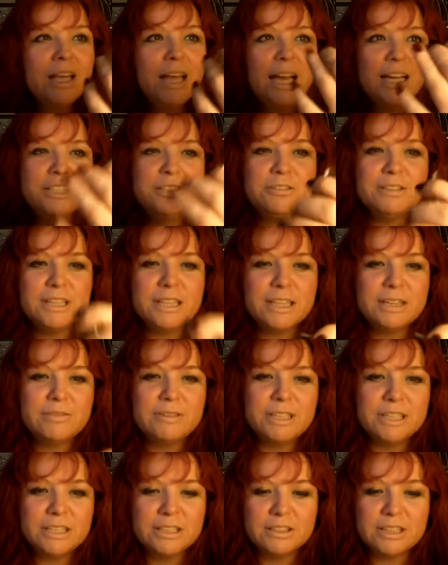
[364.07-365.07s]
I do think they're a
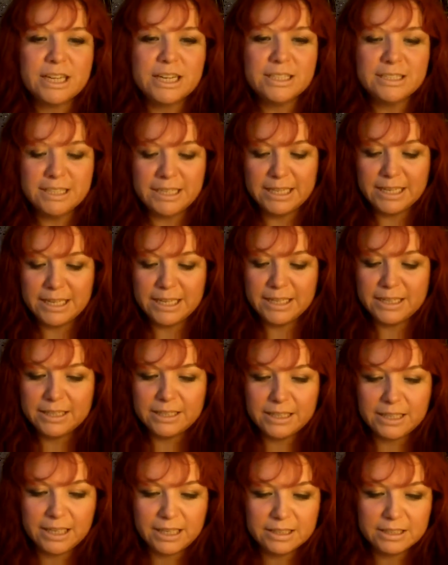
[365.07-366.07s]
really good idea.
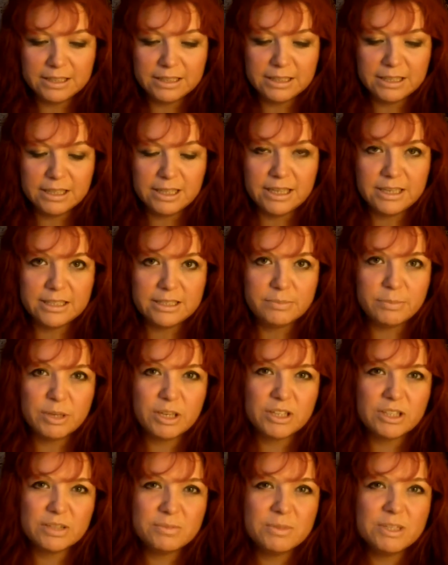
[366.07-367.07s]
I think it is,
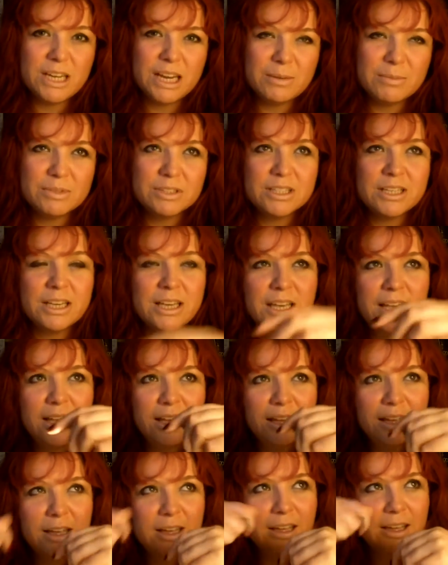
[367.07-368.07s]
because sometimes,
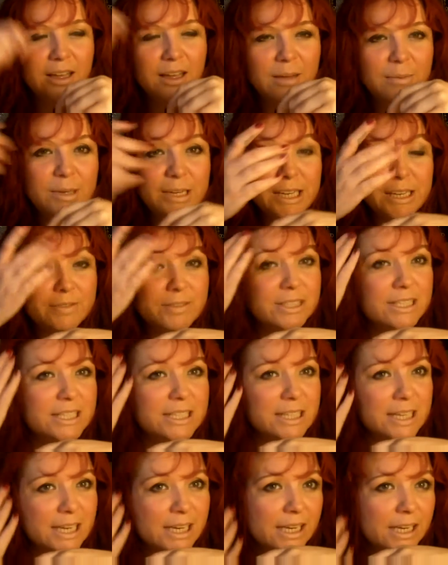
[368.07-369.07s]
I mean, even
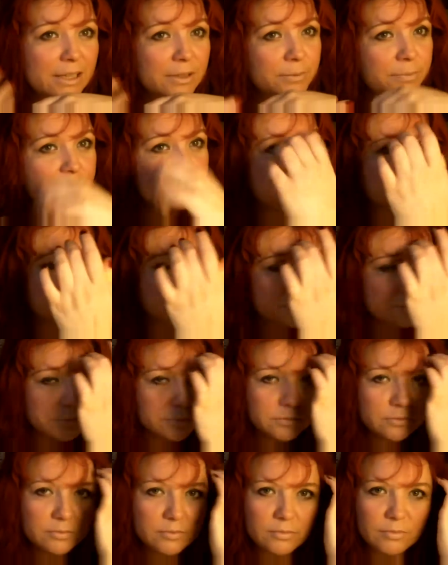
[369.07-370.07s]
today,
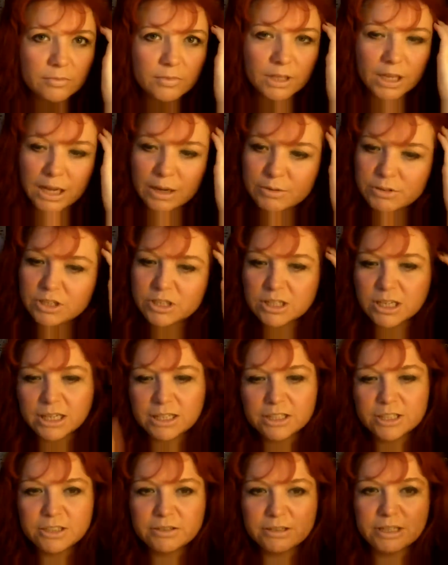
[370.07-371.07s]
I was just
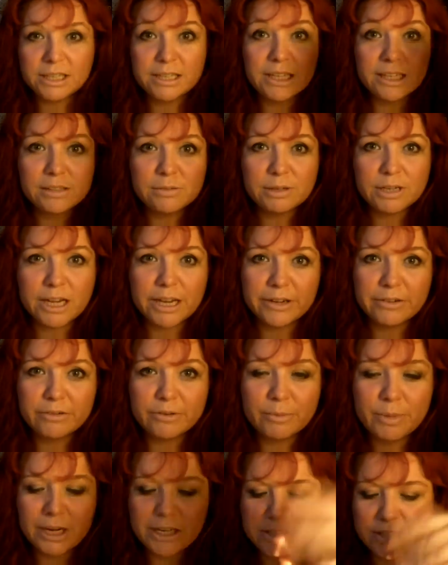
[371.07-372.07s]
kind of doing it, and that's what kind of
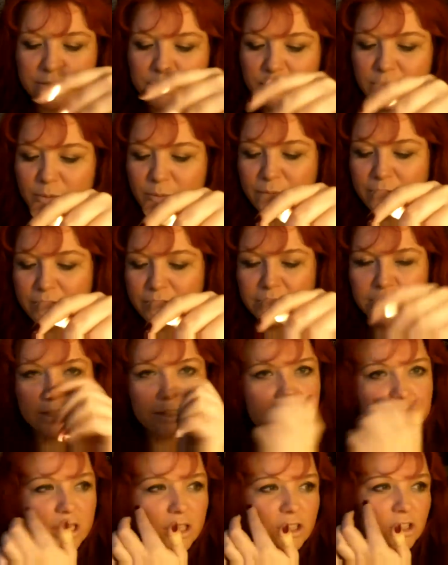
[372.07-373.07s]
reminded me about it,
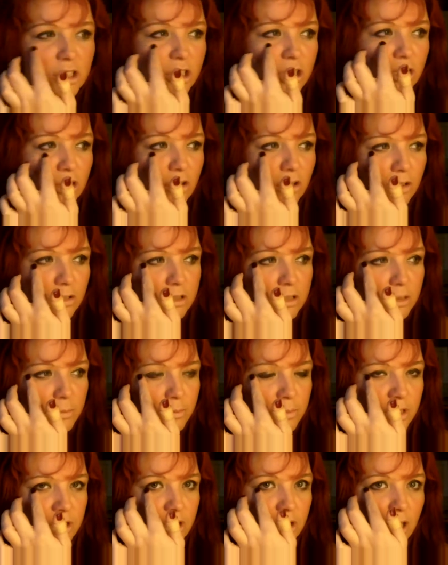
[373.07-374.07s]
because I actually got some
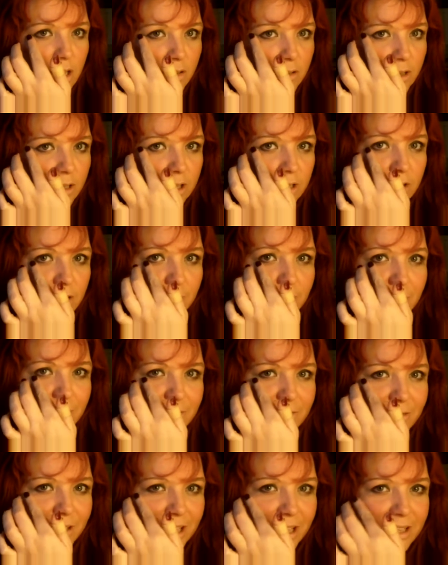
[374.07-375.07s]
mascara on my
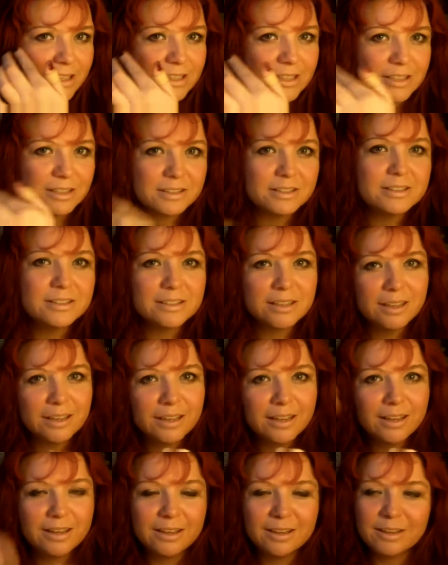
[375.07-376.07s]
face, because
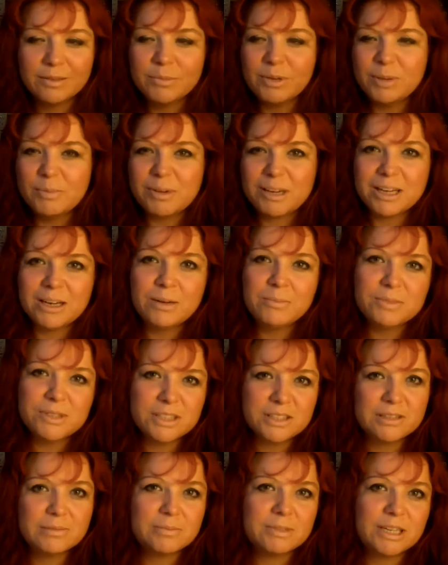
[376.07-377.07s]
it can be a bit
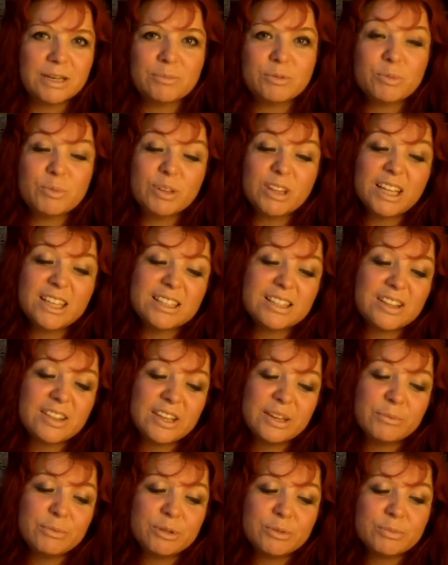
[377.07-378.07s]
clumsy sometimes. But that's the
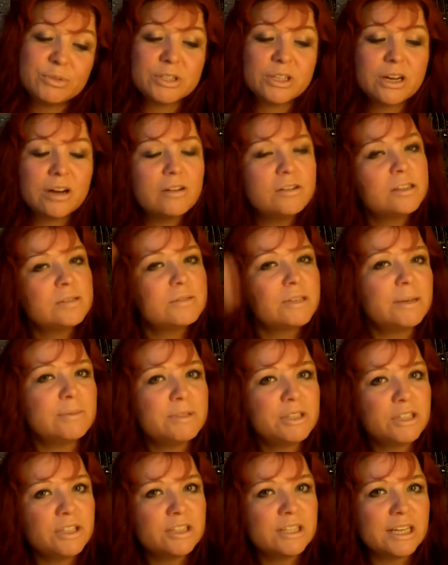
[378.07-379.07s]
thing with mascara,
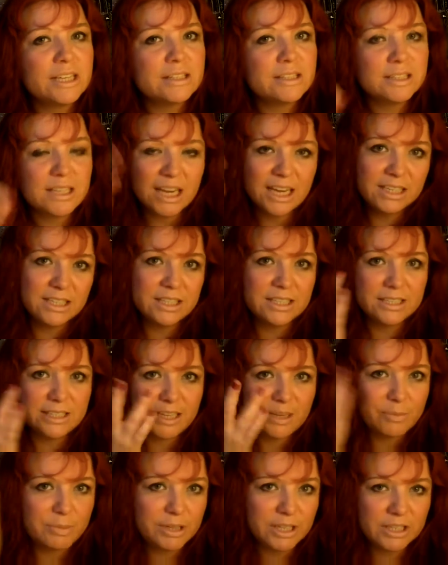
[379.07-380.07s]
sometimes it just takes a tiny
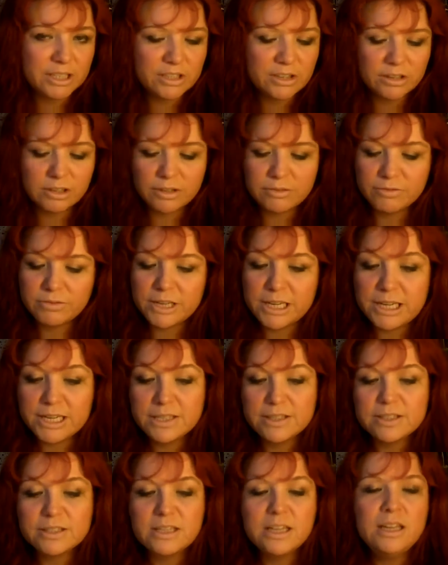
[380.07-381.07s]
slip and it's on your
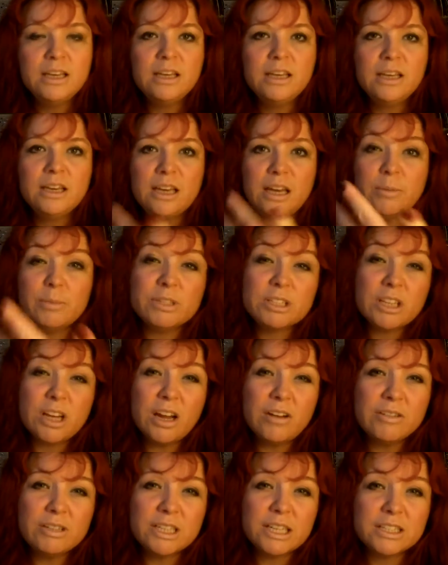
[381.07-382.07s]
face, and
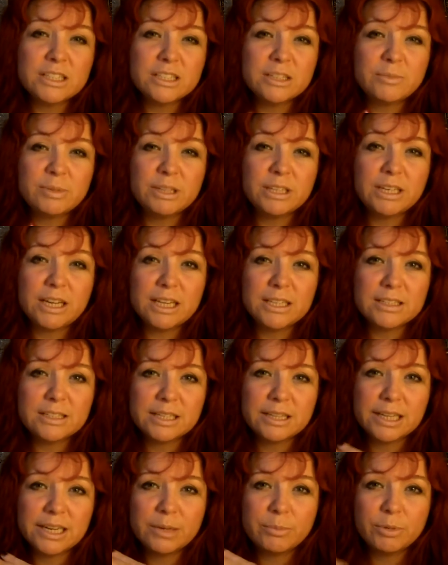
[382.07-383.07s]
mascara tends to be the last
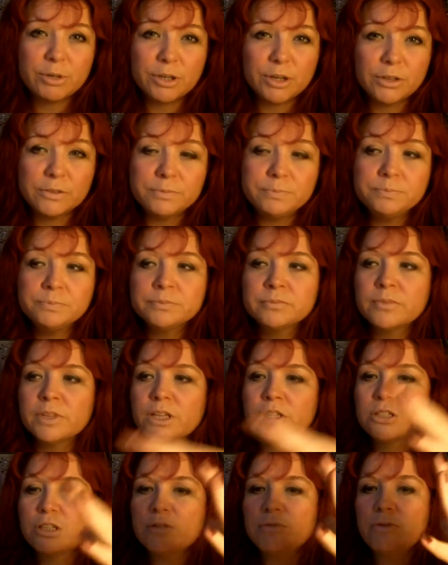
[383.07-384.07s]
thing that I put on.
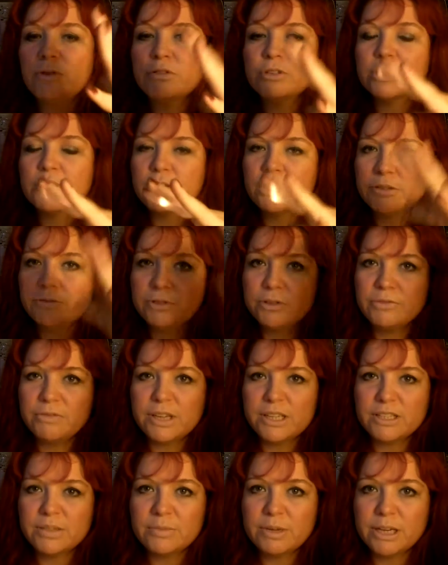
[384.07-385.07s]
So you've already got your full
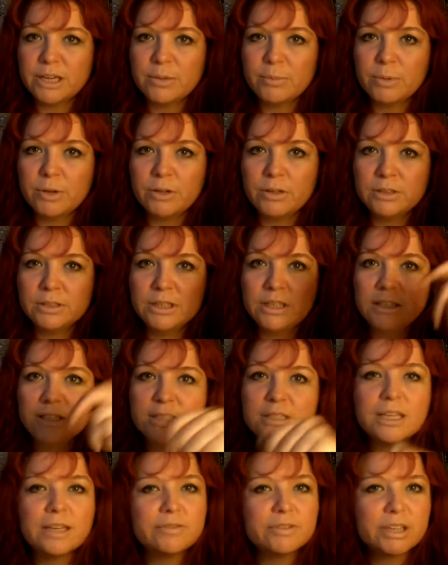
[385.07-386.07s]
face of makeup on, and
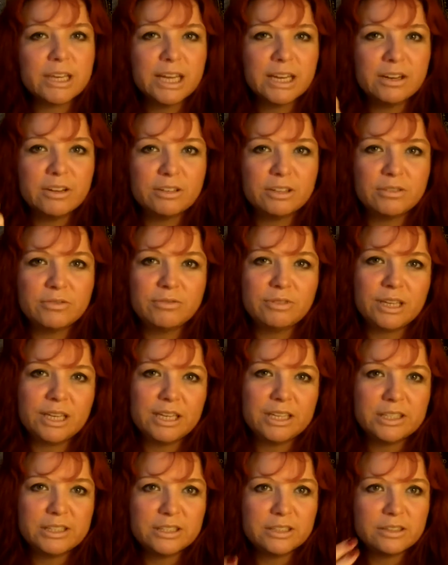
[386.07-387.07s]
it's like if you get it on your
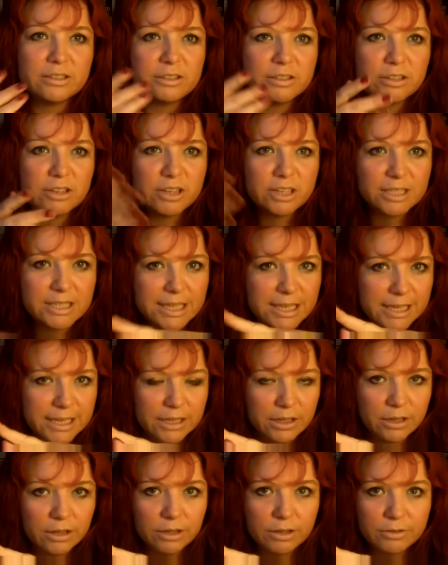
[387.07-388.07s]
face, you know, you've got to take
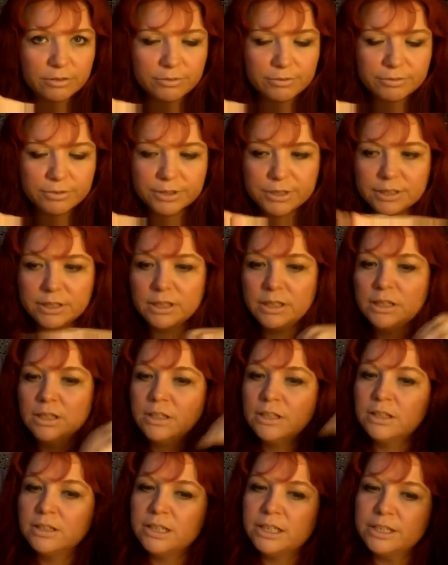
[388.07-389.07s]
it off, and
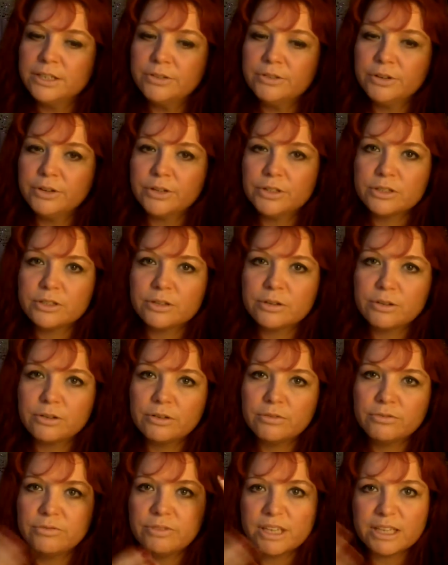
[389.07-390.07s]
then you've got to sort
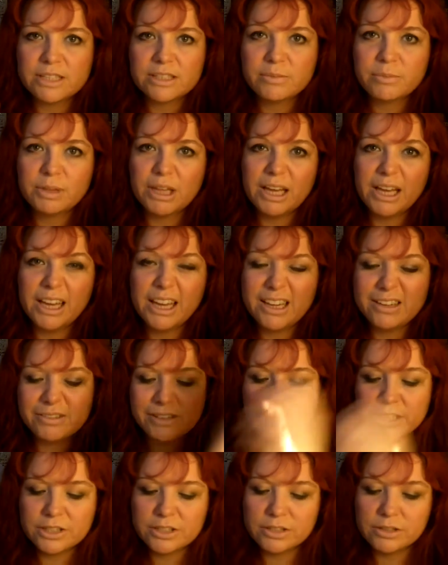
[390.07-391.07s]
of fix up that
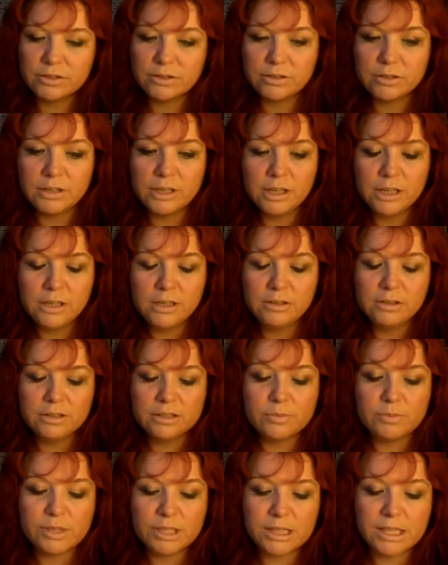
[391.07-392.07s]
area. So
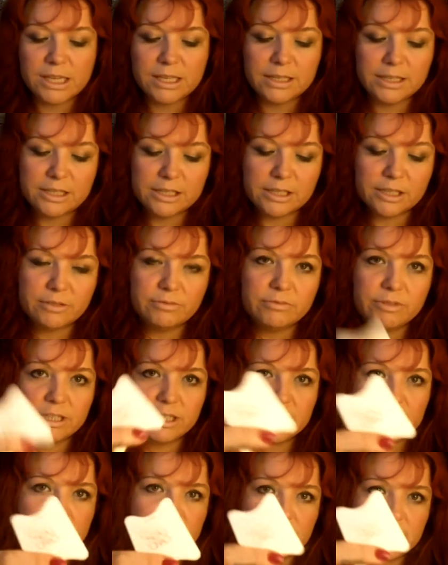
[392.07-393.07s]
something like this can
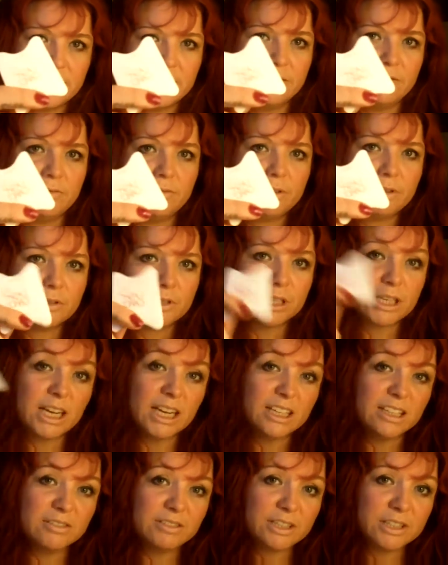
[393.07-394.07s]
really save those
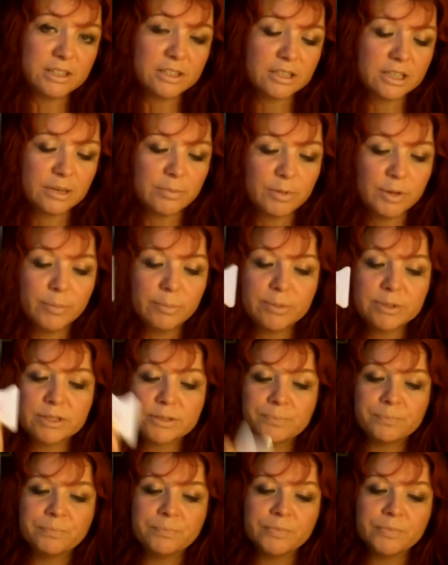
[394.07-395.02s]
kind of little slip-ups.